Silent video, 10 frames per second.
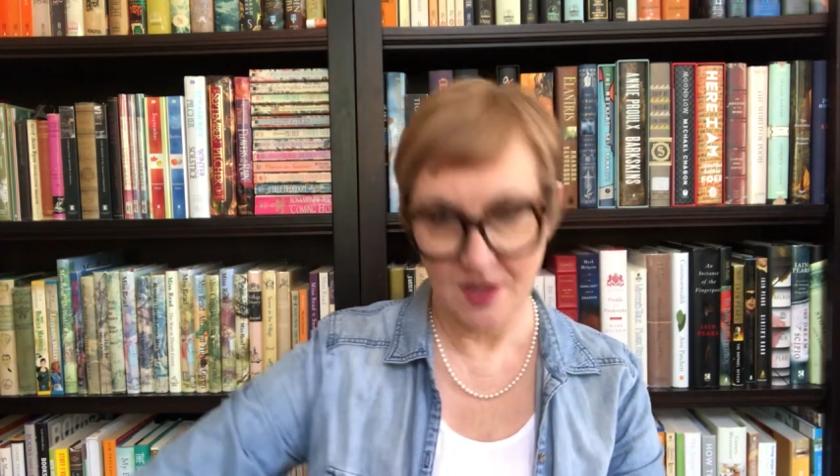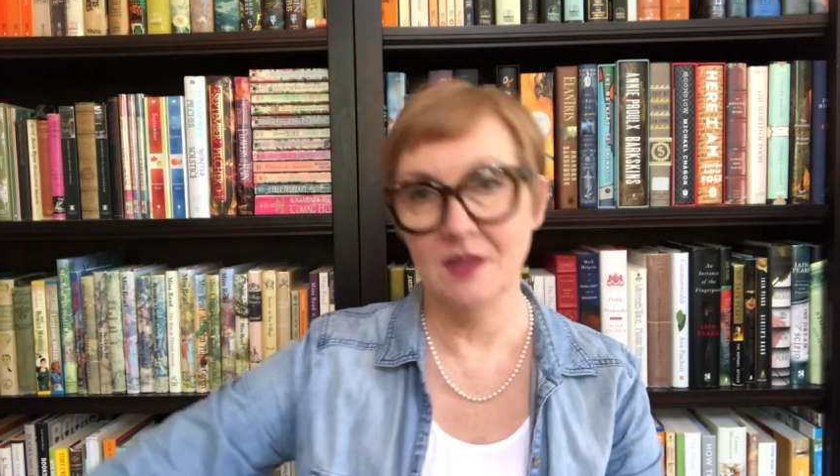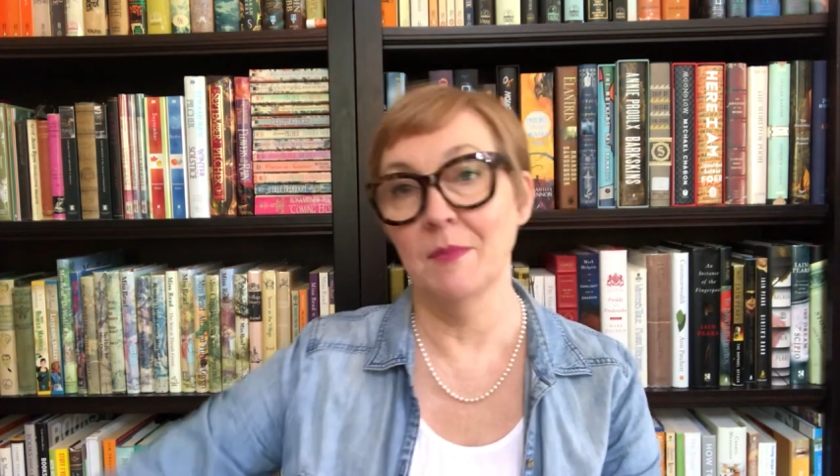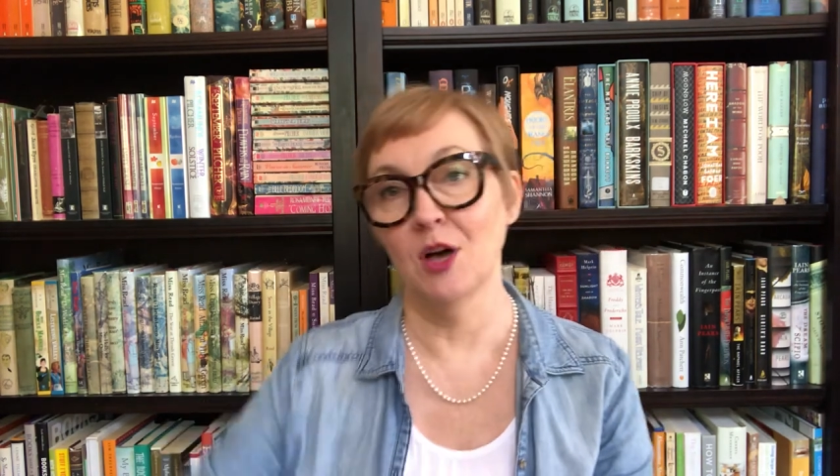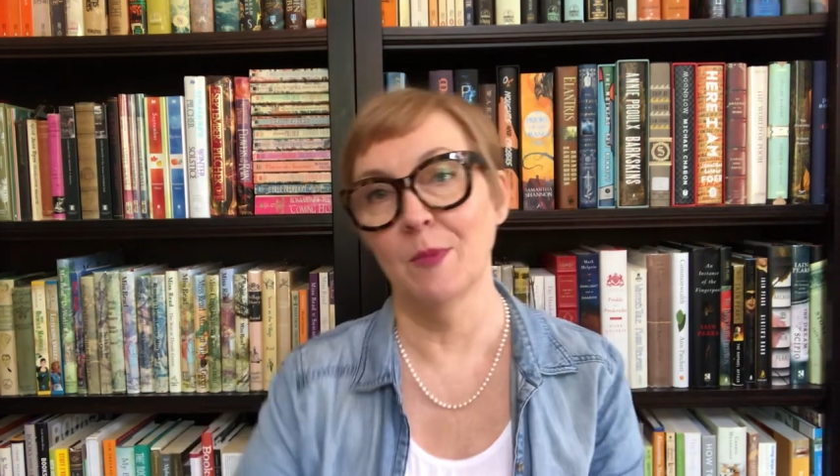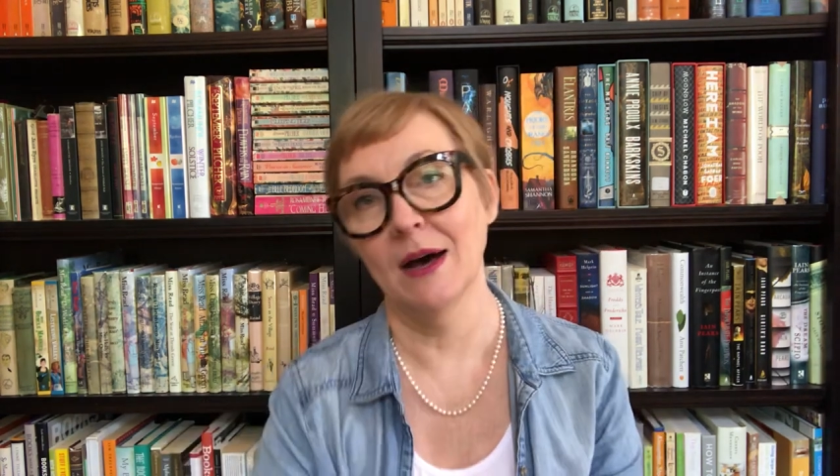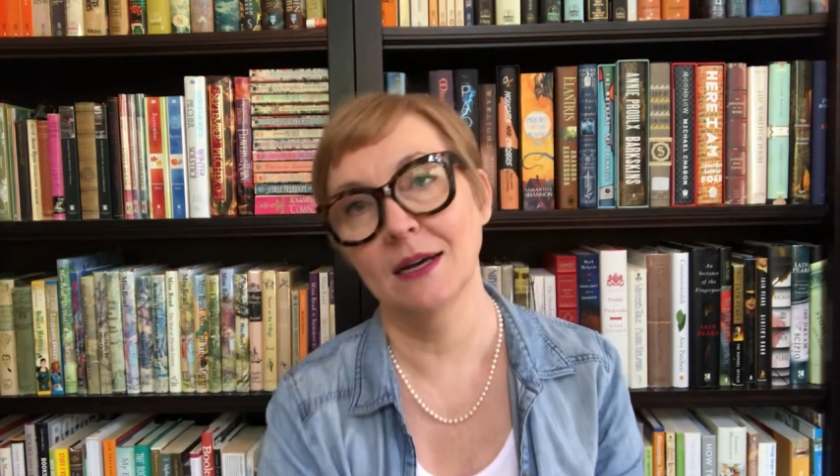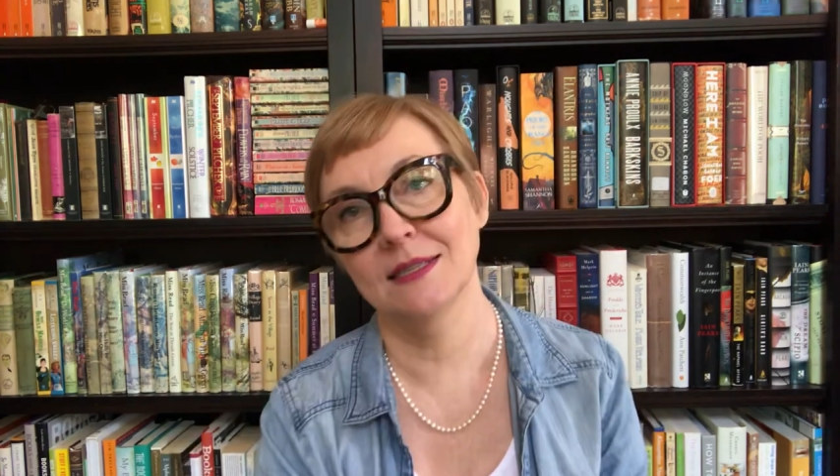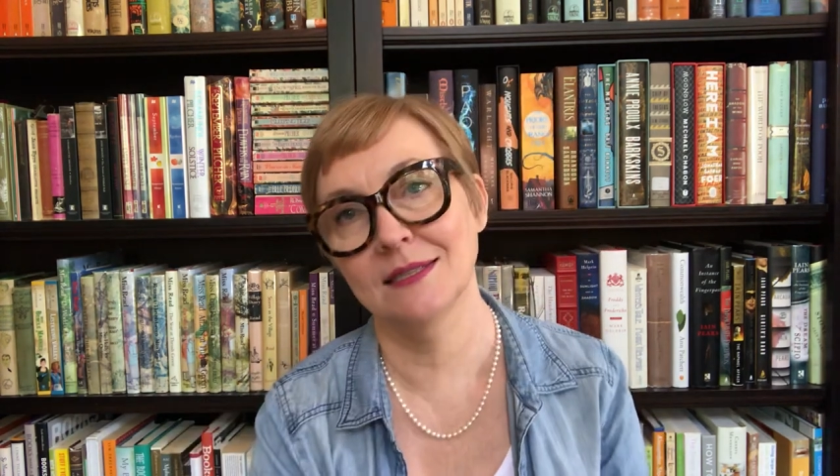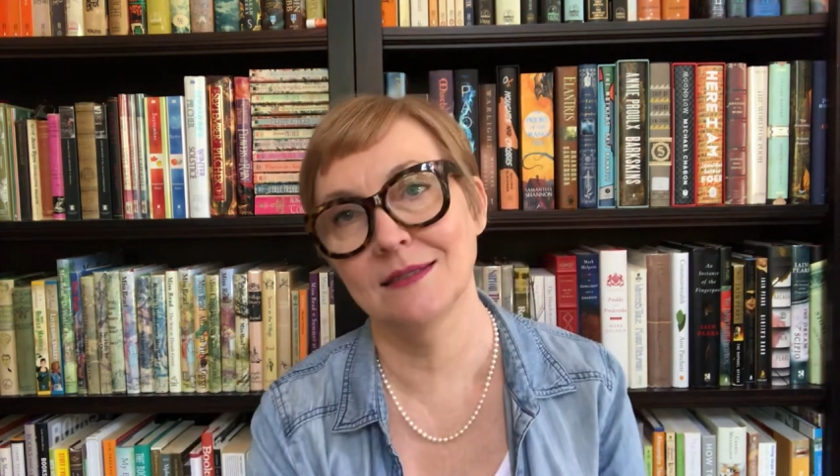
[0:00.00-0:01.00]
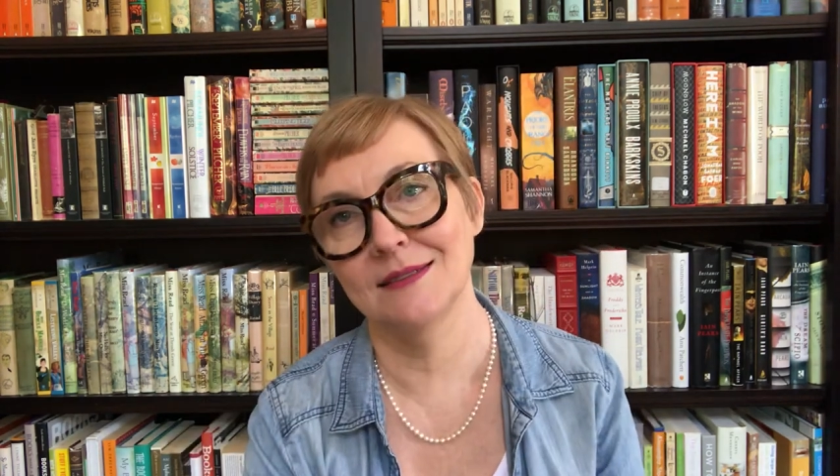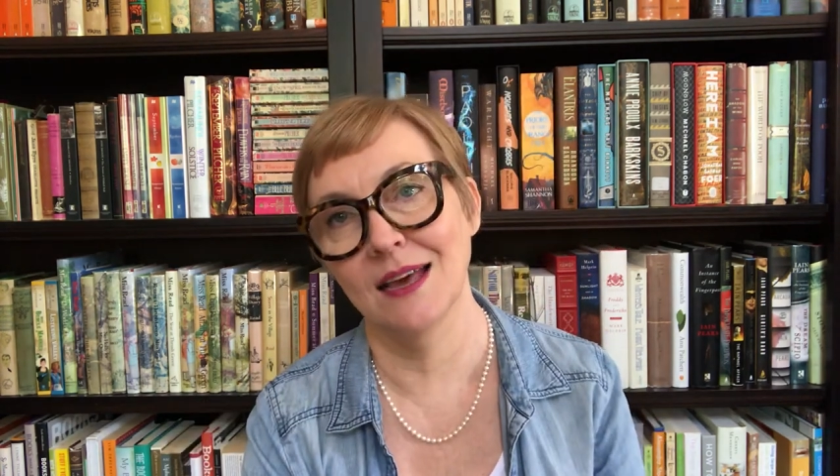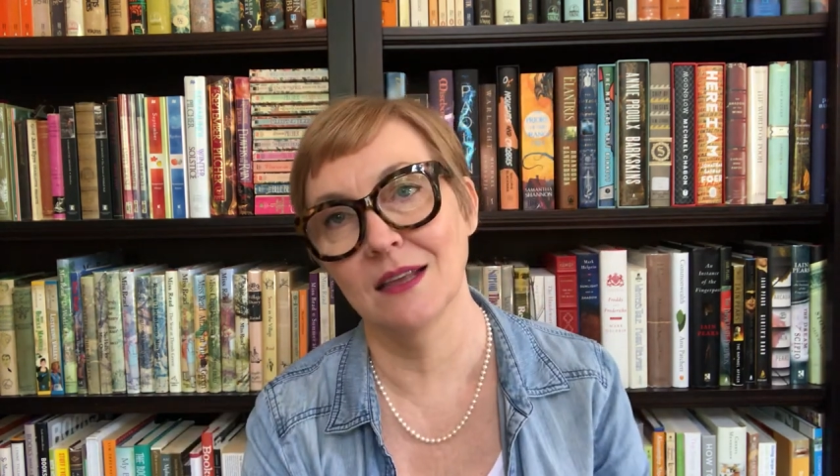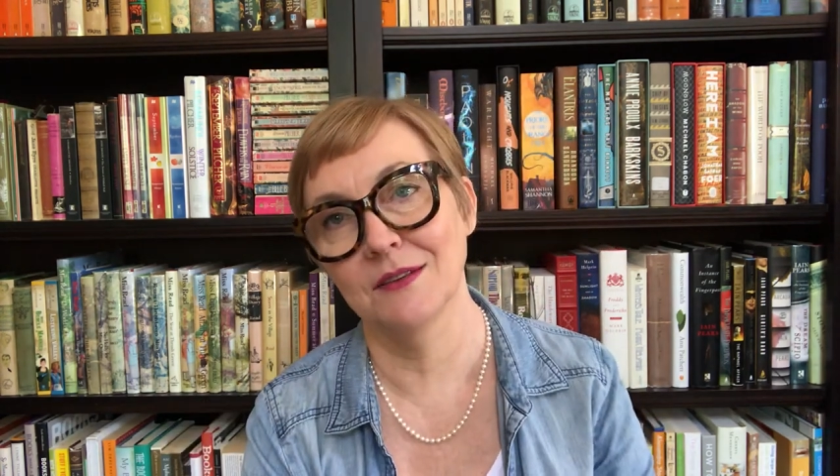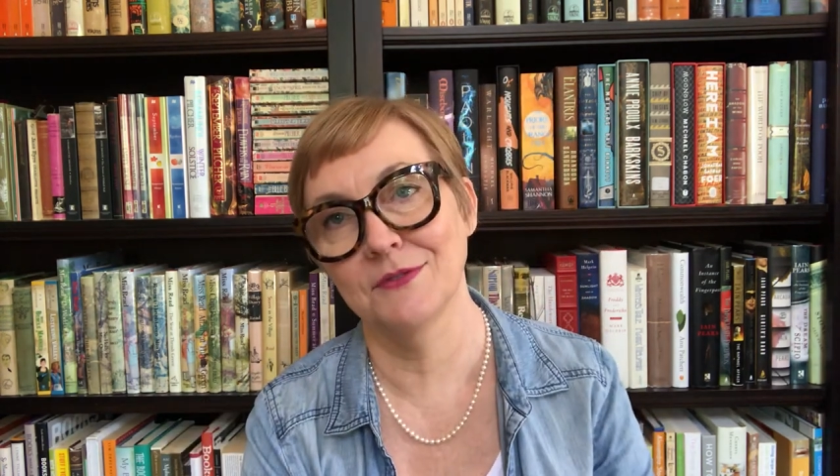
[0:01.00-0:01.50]
the mailbox
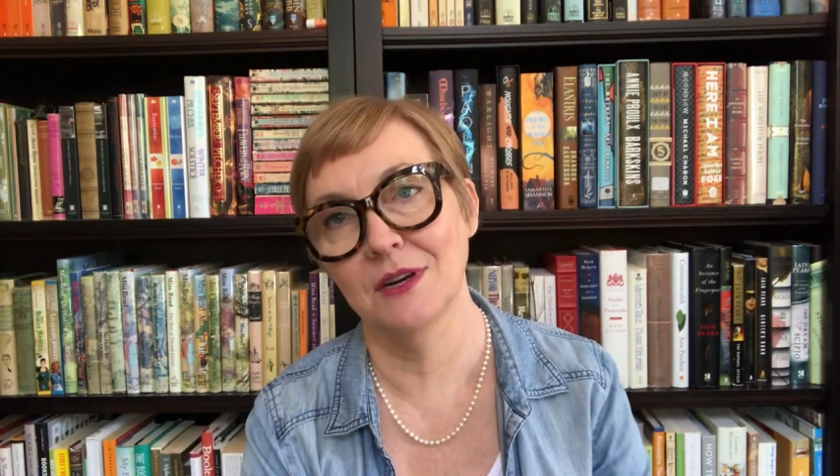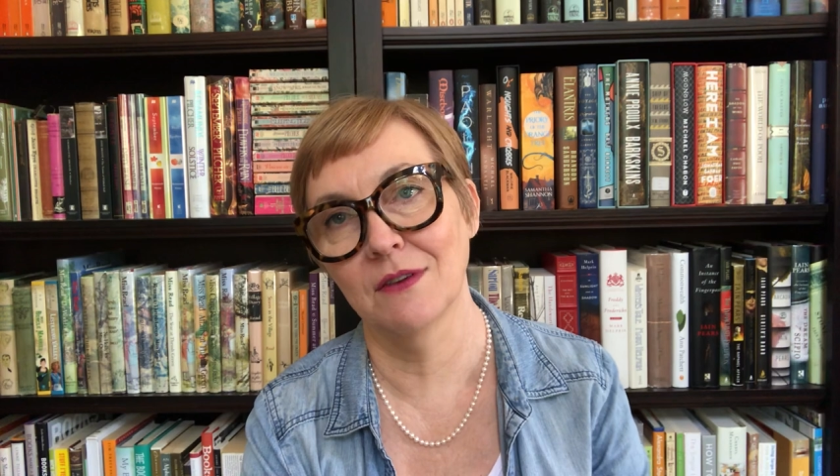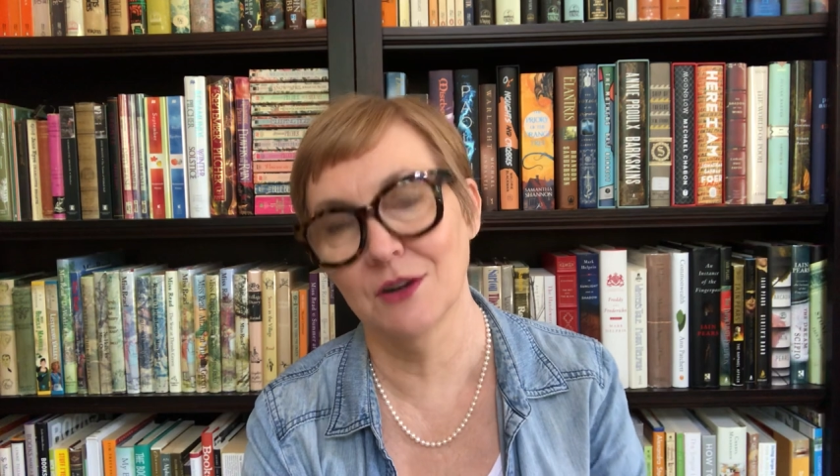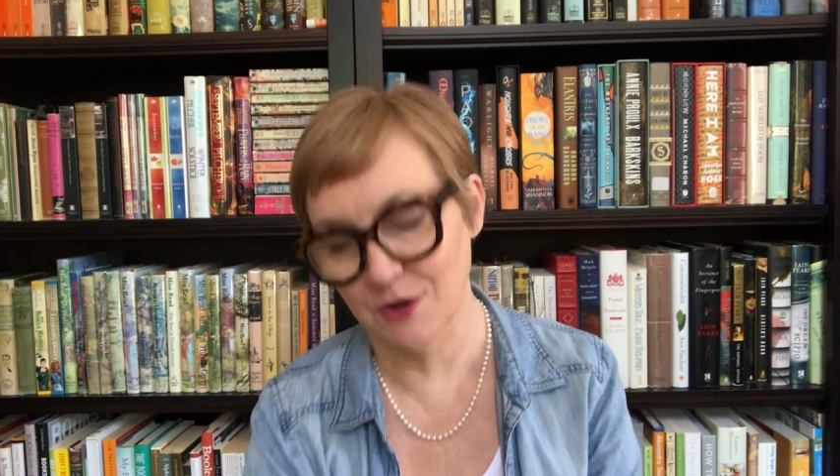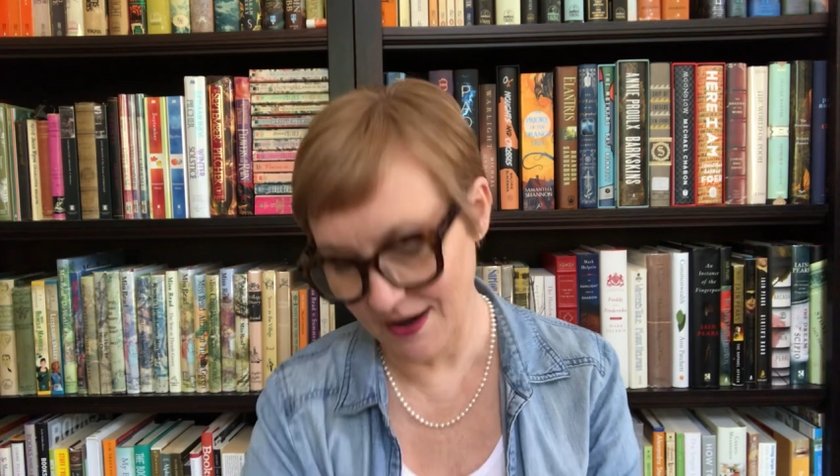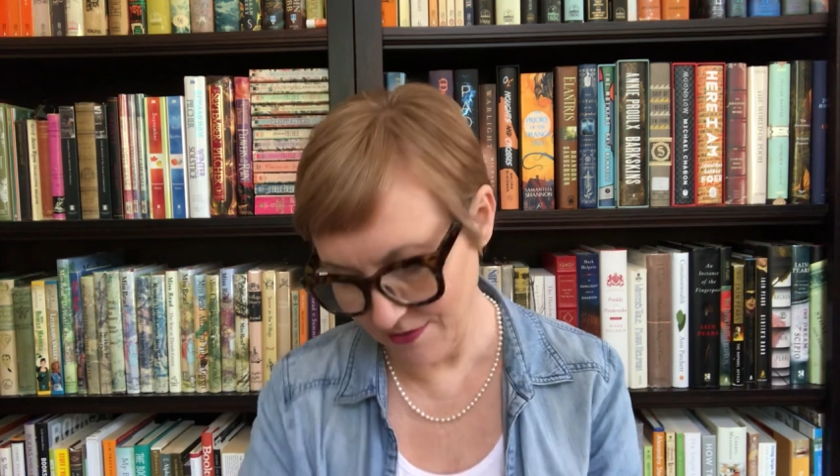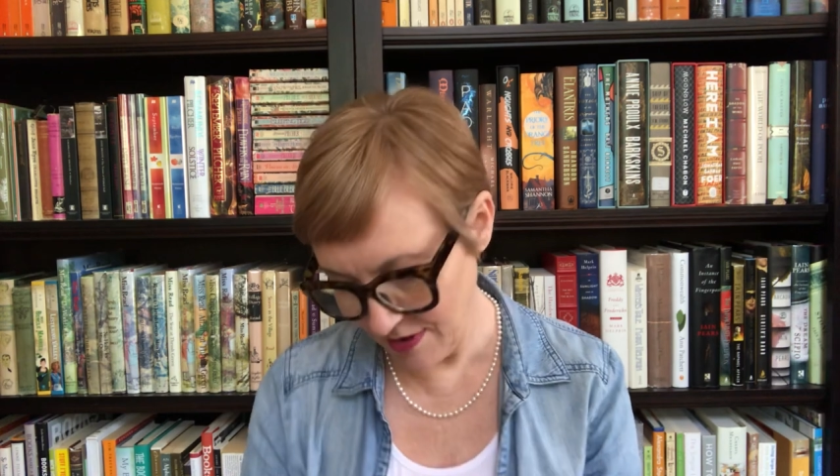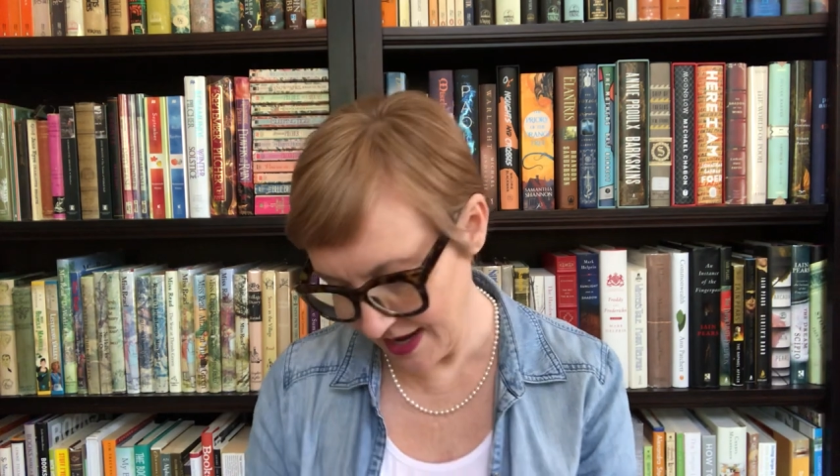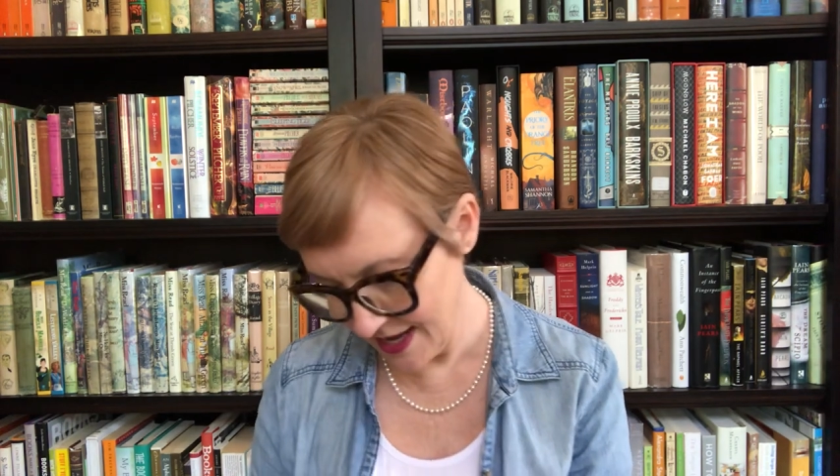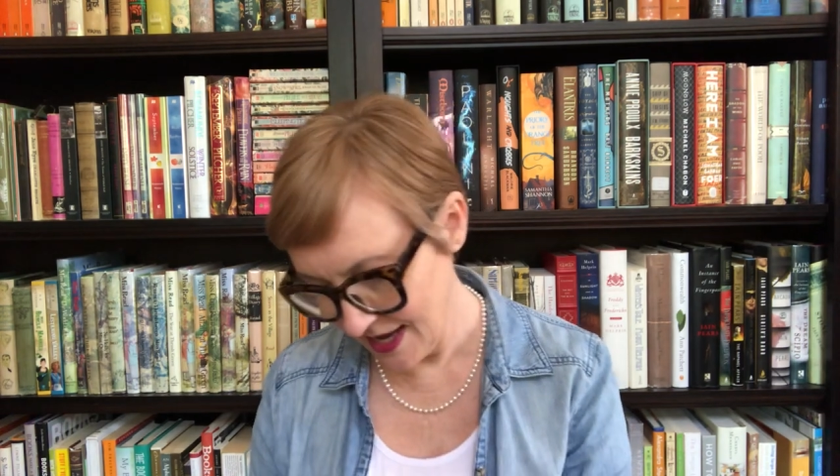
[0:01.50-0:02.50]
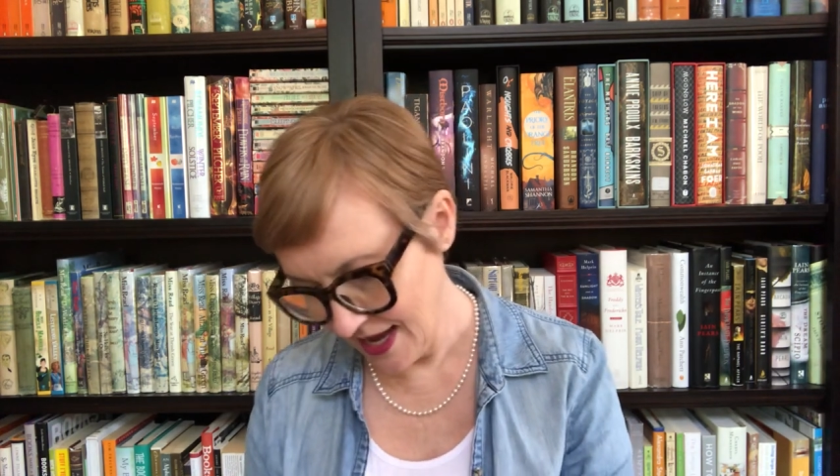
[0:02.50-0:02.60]
down at the foot of our driveway,